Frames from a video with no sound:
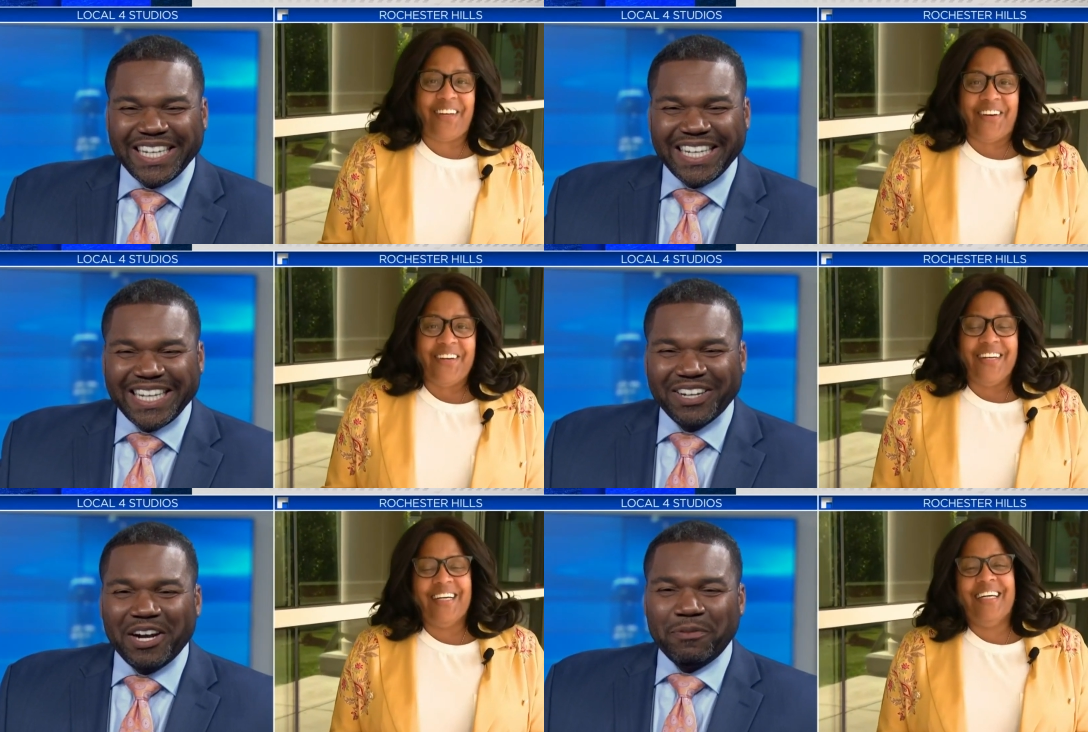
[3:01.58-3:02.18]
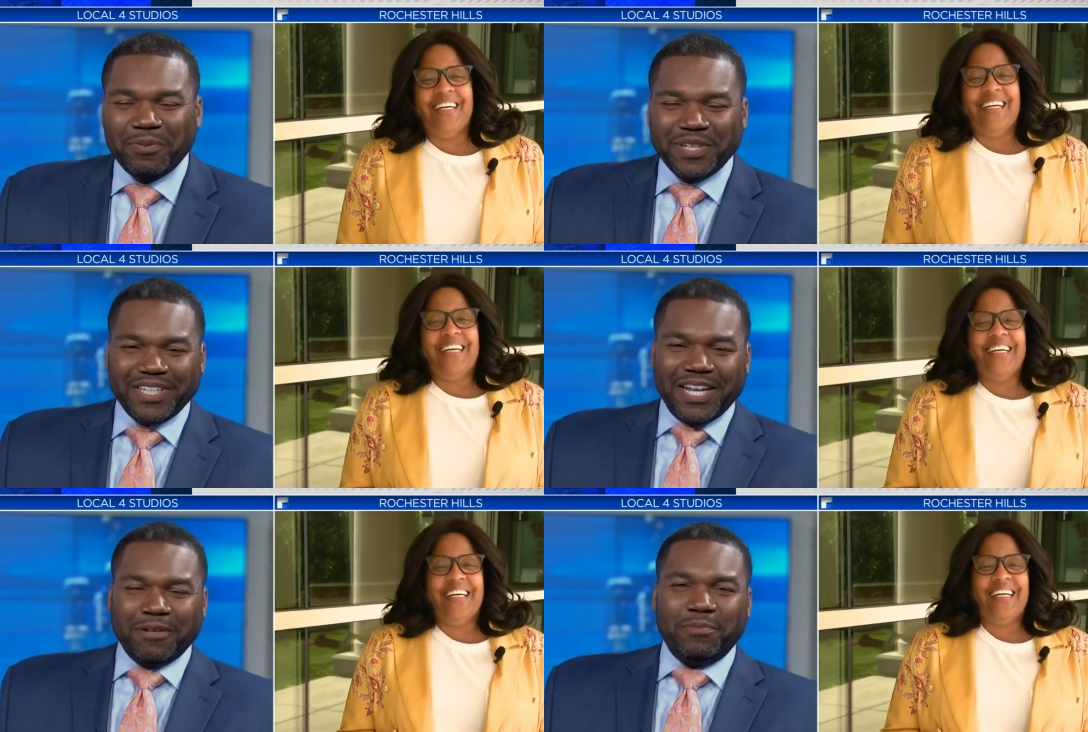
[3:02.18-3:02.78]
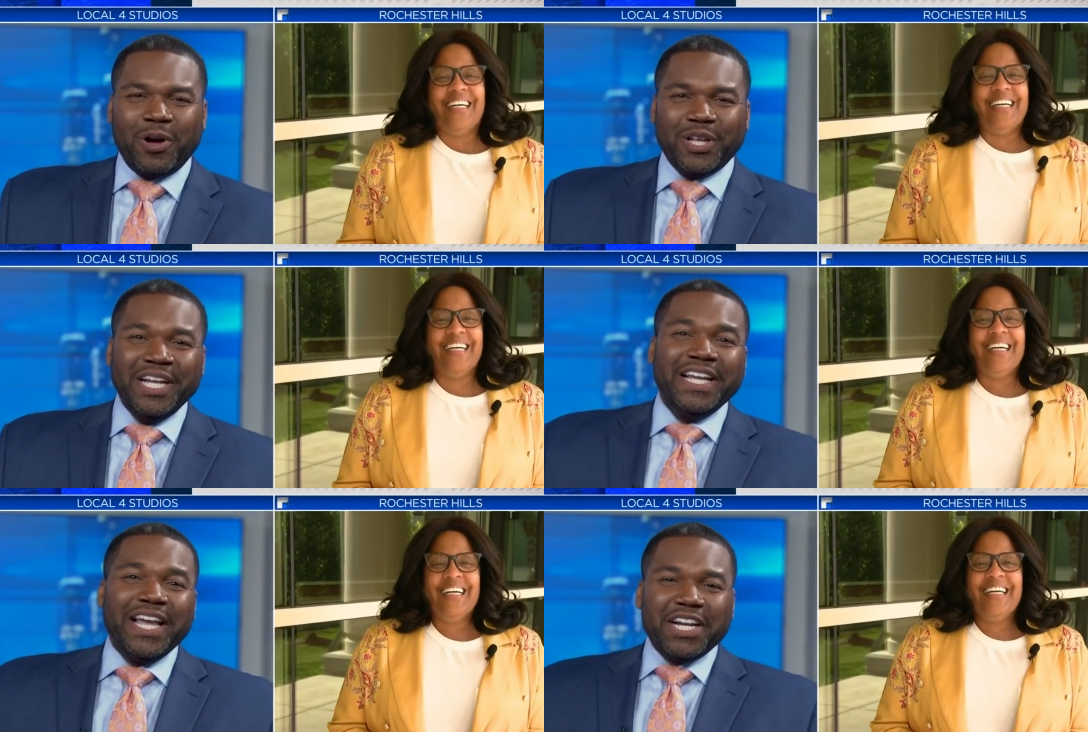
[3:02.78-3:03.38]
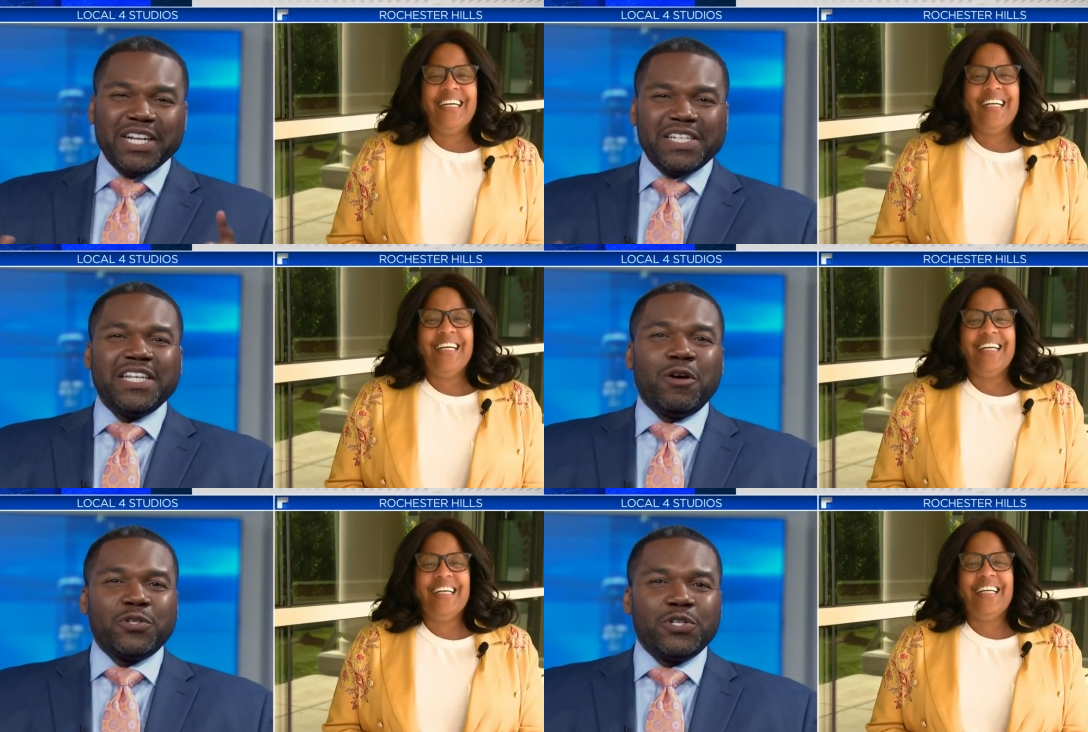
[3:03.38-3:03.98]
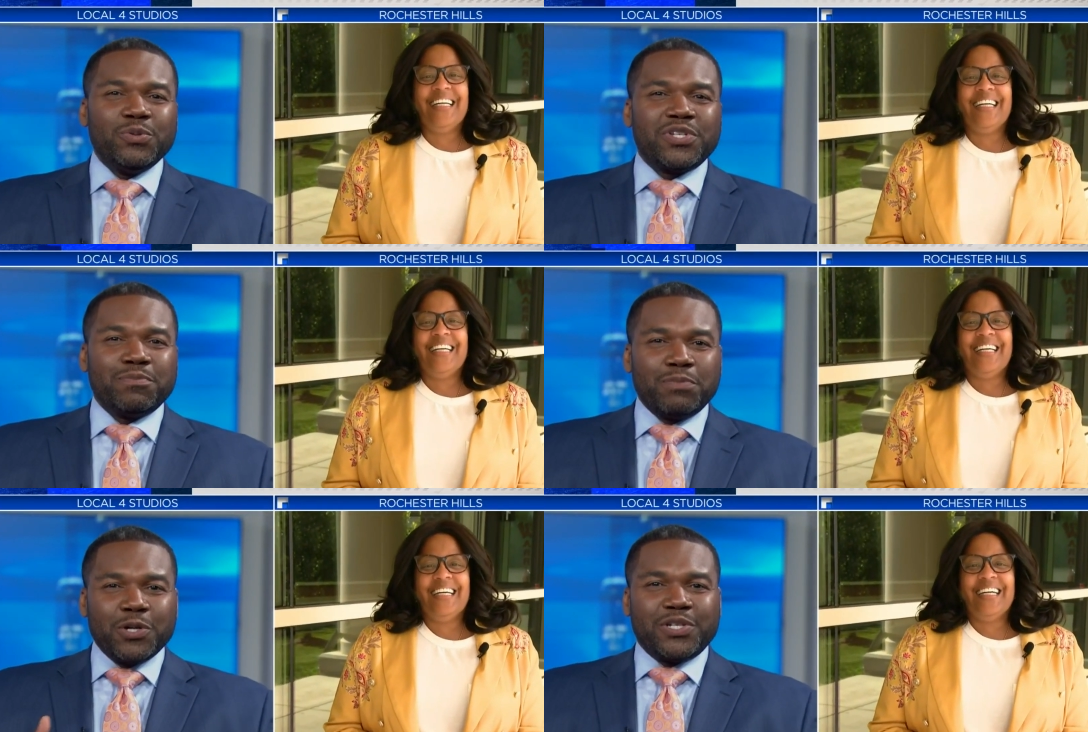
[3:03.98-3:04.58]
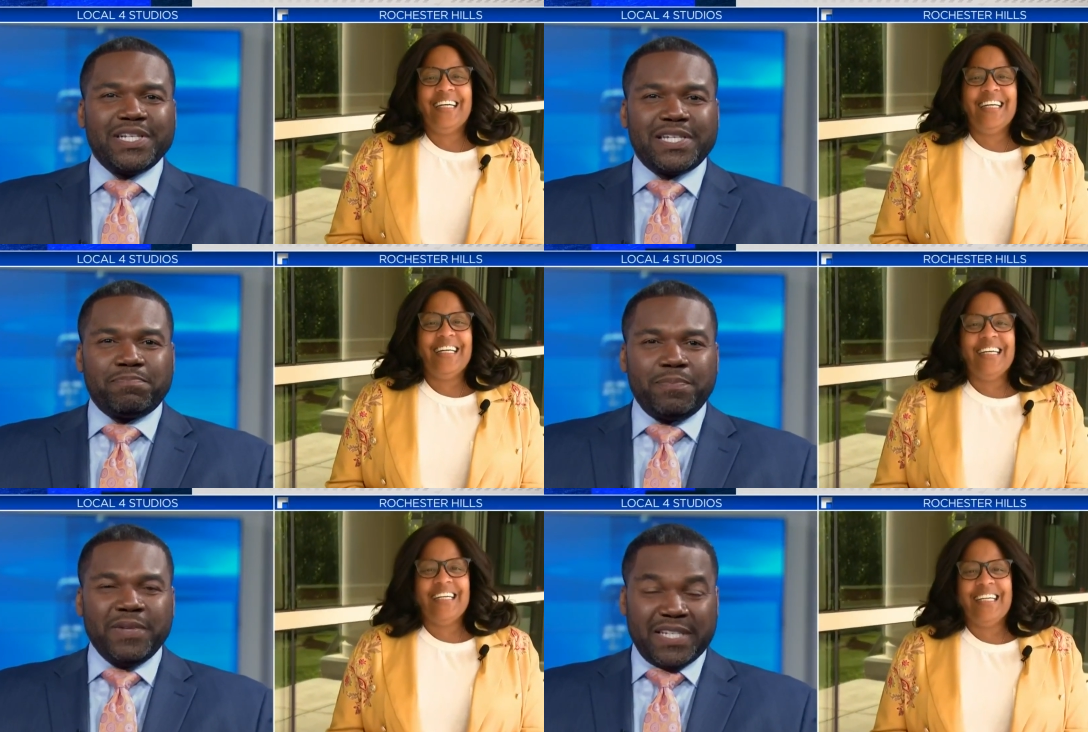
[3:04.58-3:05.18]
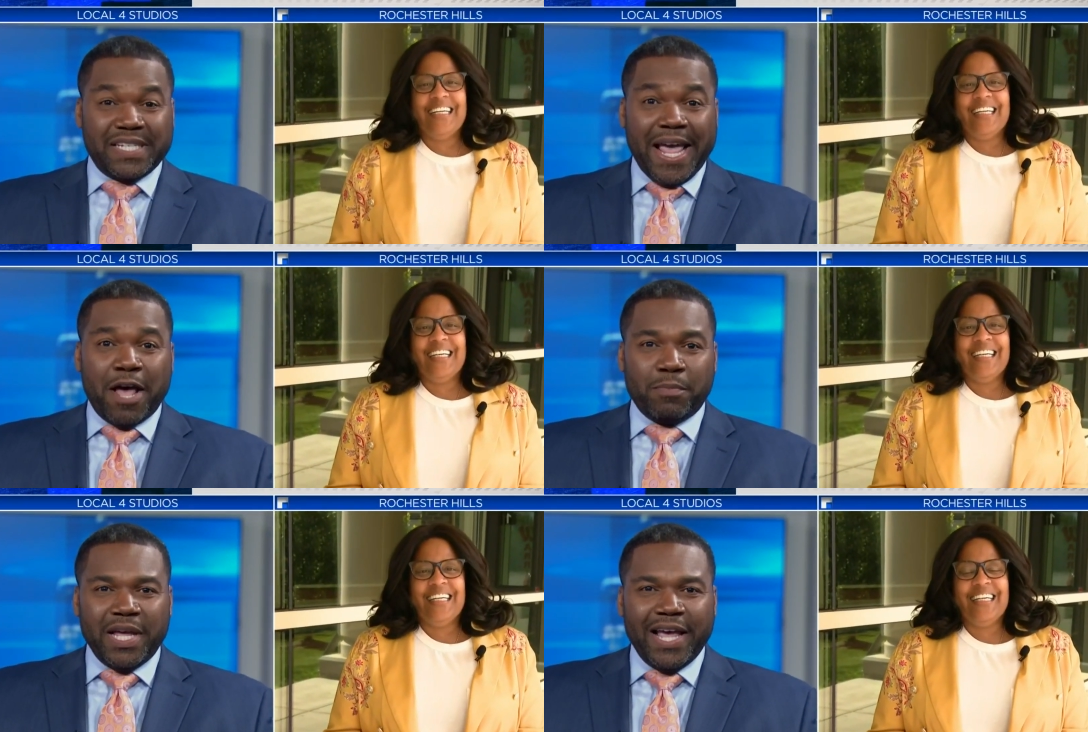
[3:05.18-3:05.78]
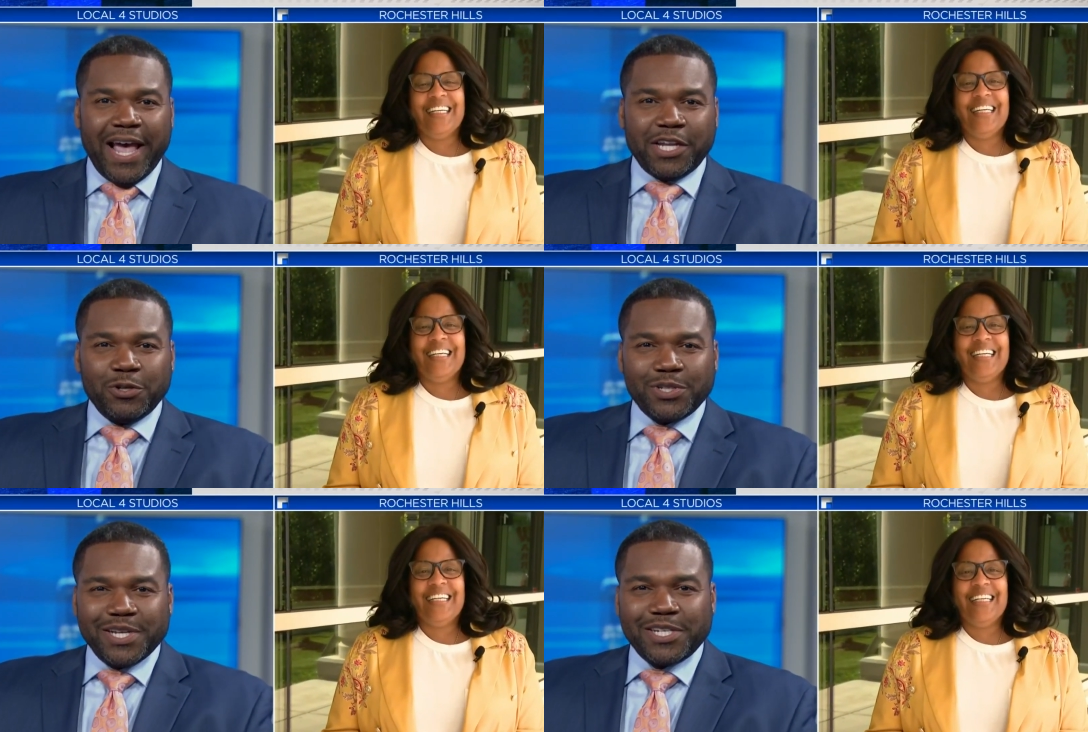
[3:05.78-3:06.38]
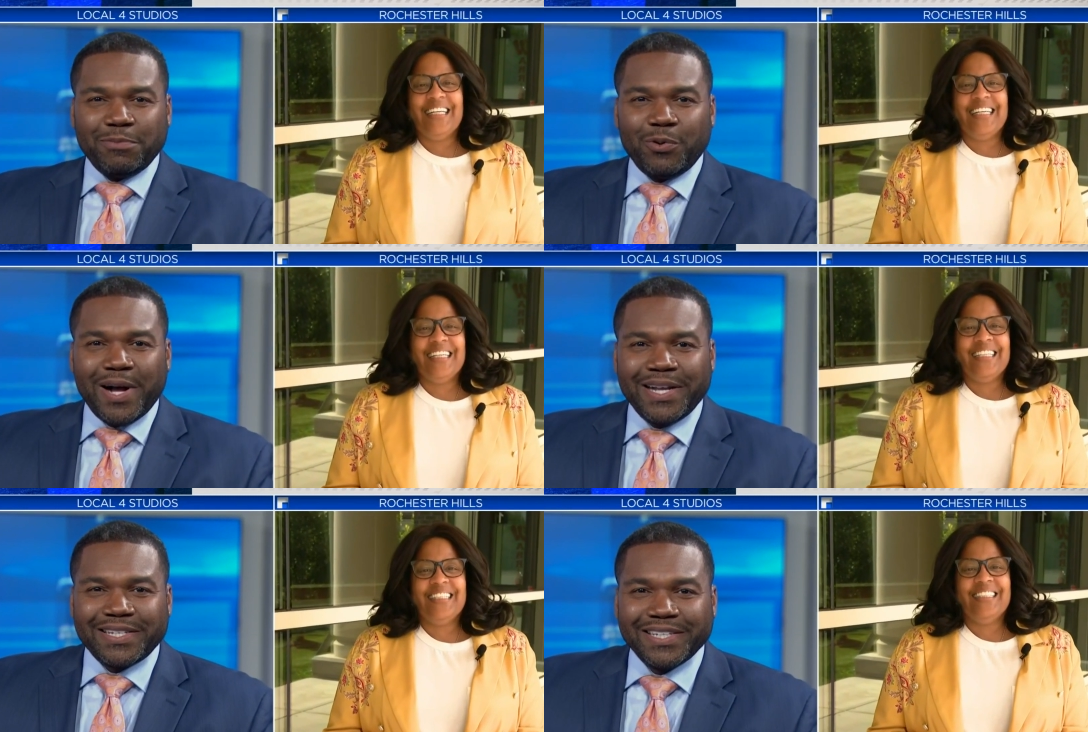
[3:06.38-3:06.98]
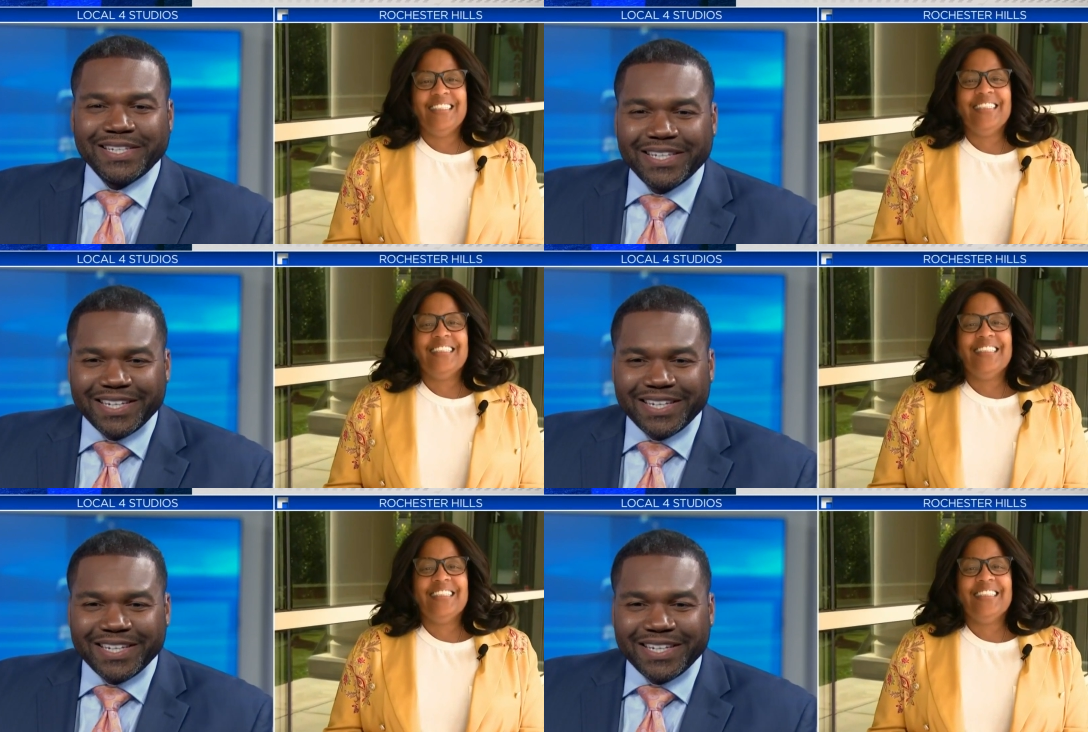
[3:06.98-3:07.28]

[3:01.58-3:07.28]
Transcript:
Speaker 1: you. Oh, I appreciate it, Paula. And good to see those students immersed in STEM and using their summer wisely.